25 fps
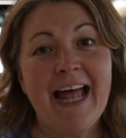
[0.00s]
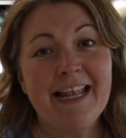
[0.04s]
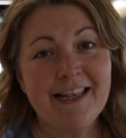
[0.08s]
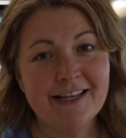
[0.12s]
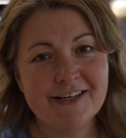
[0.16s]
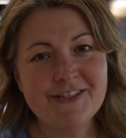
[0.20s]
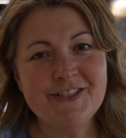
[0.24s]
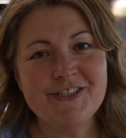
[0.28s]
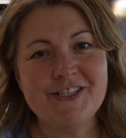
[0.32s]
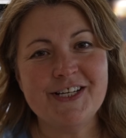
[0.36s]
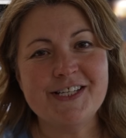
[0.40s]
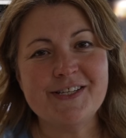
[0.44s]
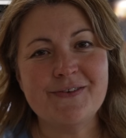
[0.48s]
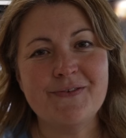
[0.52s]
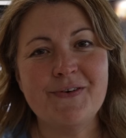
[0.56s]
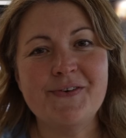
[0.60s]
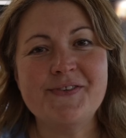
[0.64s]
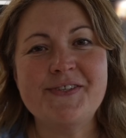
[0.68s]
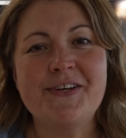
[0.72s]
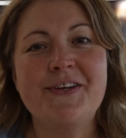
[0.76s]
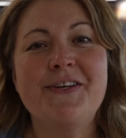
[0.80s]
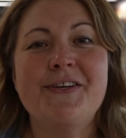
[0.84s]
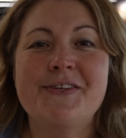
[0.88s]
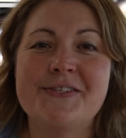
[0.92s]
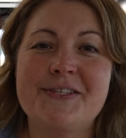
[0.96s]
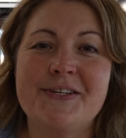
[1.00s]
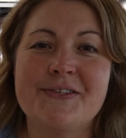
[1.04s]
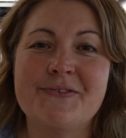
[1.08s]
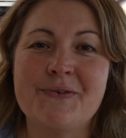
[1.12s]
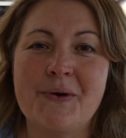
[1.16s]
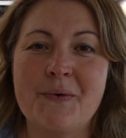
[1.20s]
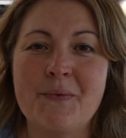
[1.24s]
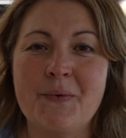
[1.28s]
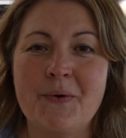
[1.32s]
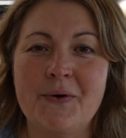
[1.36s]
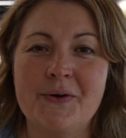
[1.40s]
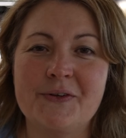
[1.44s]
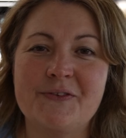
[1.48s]
and lunches are also used as
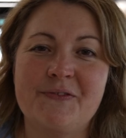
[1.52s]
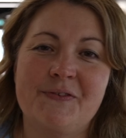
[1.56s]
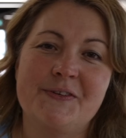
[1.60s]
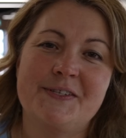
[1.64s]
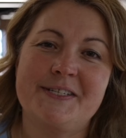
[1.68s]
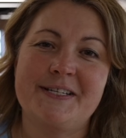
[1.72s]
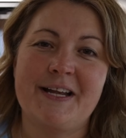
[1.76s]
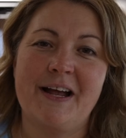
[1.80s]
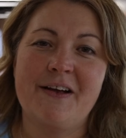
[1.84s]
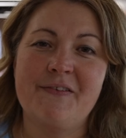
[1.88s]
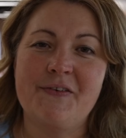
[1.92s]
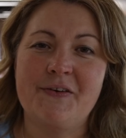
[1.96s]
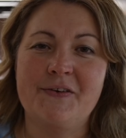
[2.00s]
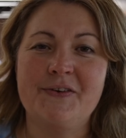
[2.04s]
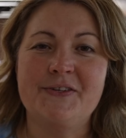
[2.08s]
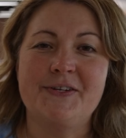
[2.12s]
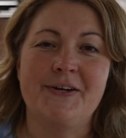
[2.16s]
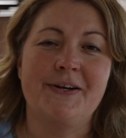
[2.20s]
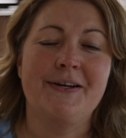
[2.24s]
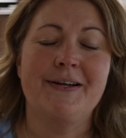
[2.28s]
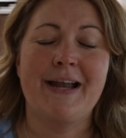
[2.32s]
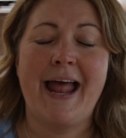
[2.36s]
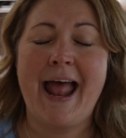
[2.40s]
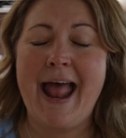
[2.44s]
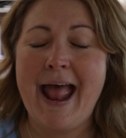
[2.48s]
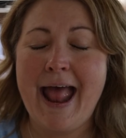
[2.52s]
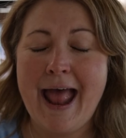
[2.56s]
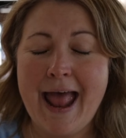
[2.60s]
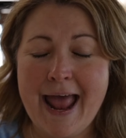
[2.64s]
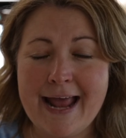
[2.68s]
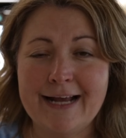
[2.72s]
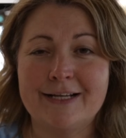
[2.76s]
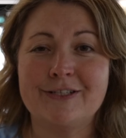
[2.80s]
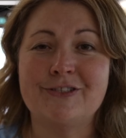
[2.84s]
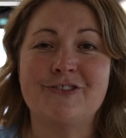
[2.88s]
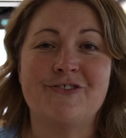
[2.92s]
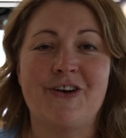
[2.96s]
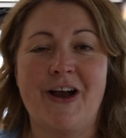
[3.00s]
rewards for staff who are doing
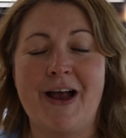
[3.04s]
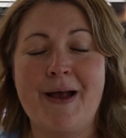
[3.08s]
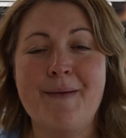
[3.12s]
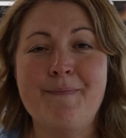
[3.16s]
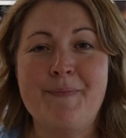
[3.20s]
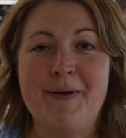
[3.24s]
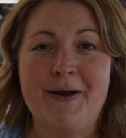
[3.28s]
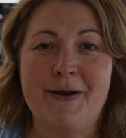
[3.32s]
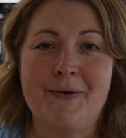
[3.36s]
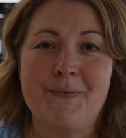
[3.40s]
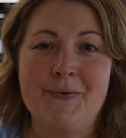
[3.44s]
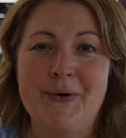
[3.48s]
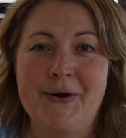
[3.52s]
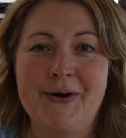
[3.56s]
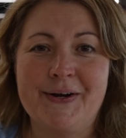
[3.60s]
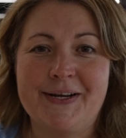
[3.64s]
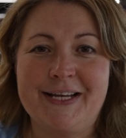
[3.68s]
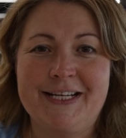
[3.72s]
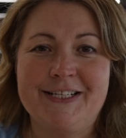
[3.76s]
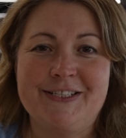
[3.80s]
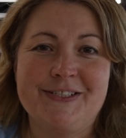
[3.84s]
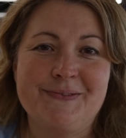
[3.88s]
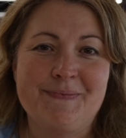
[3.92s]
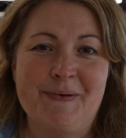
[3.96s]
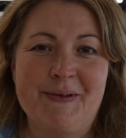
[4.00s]
extra epic work each